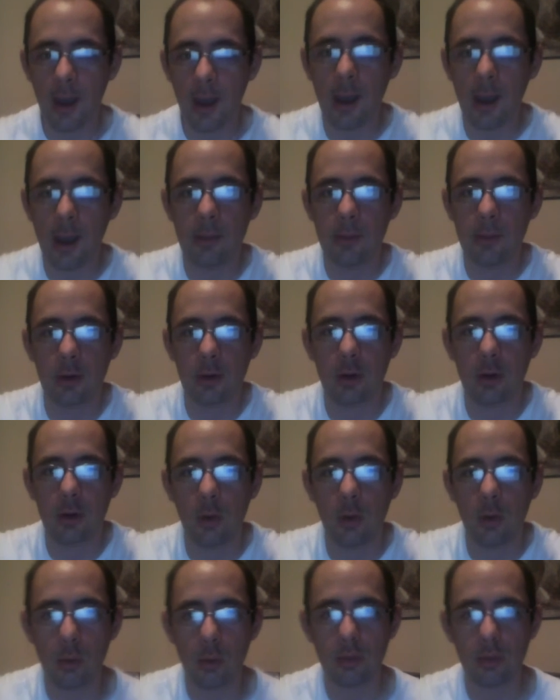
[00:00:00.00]
I'm your
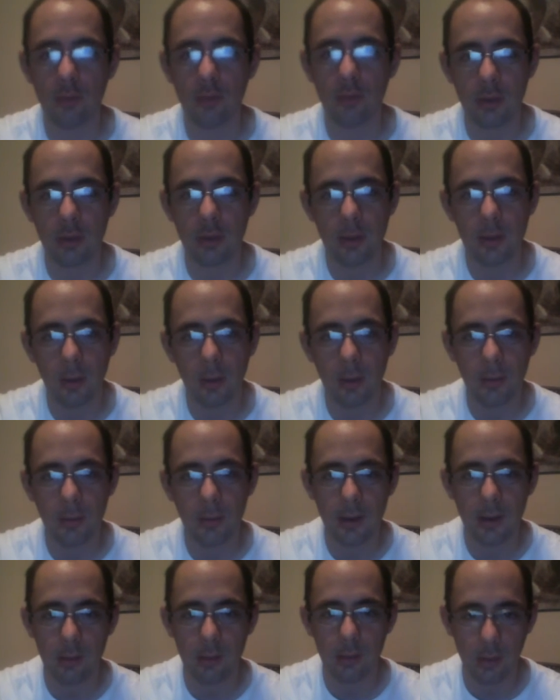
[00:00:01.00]
co-host for the
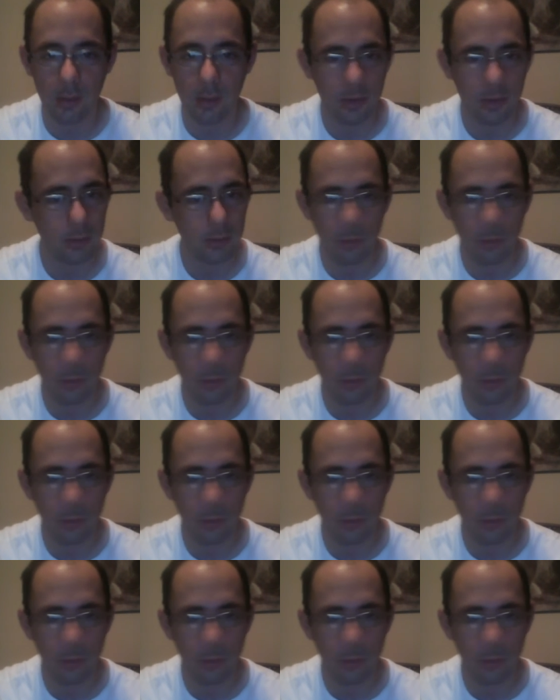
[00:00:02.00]
MRB Wrestling